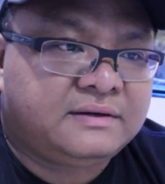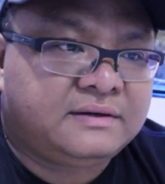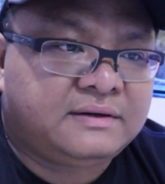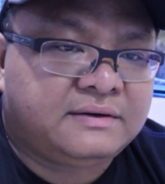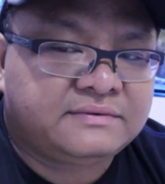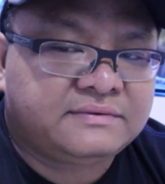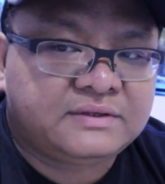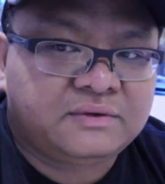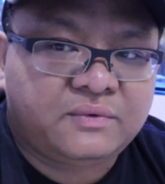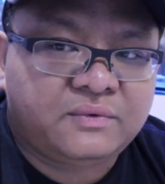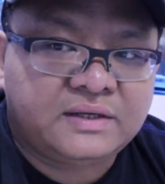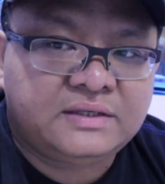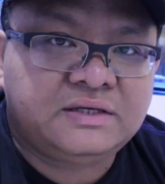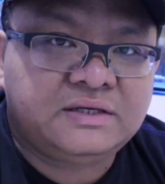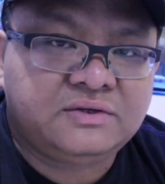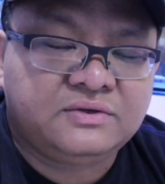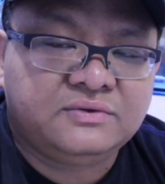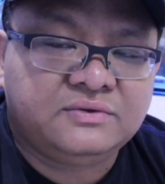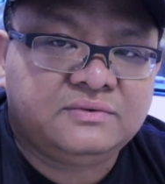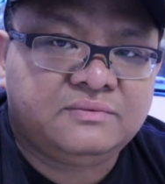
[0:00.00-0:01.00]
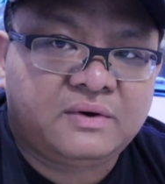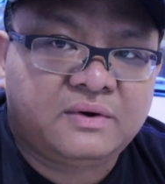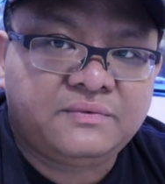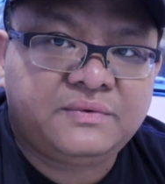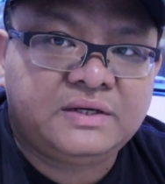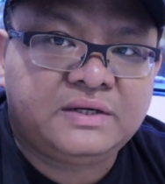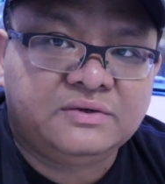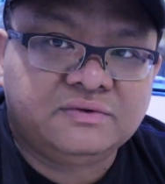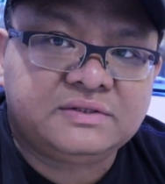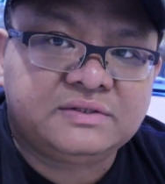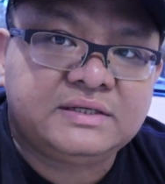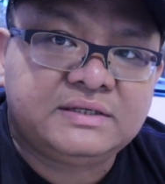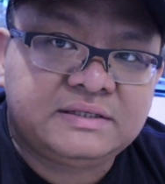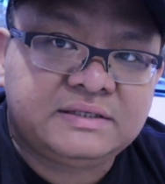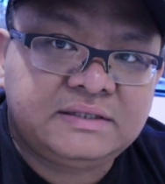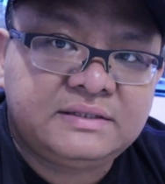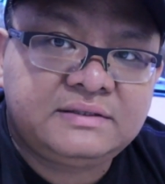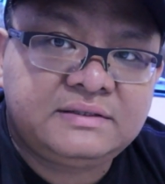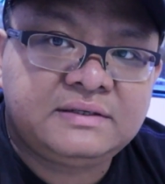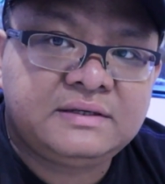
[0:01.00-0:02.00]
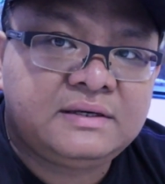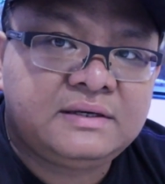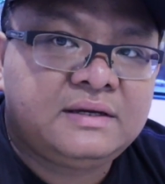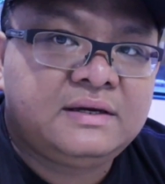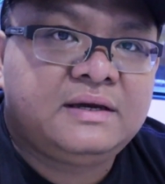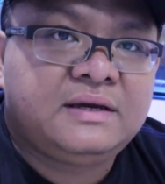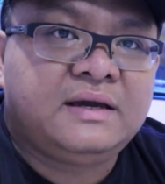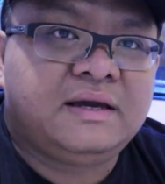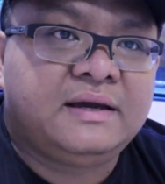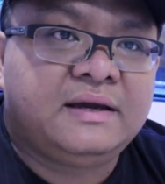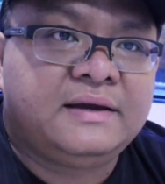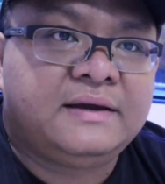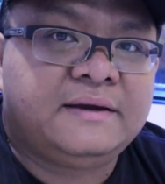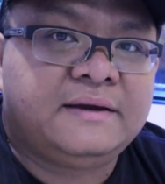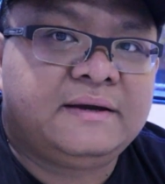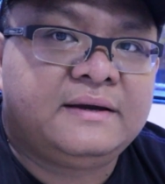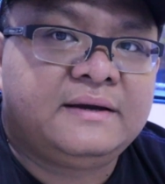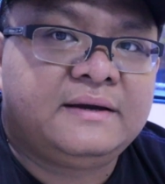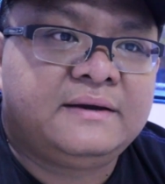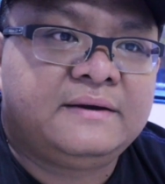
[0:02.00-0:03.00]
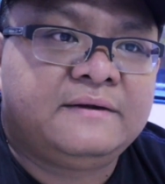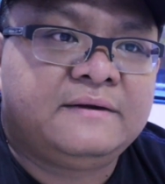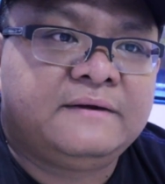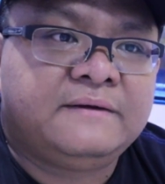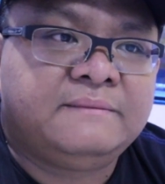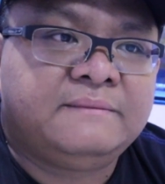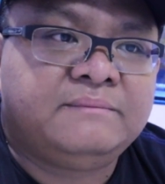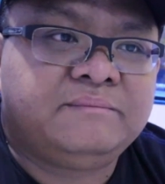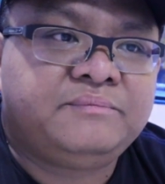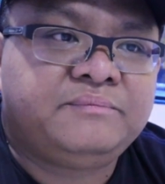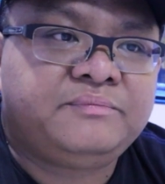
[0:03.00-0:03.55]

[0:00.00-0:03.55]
After 1 week using it, and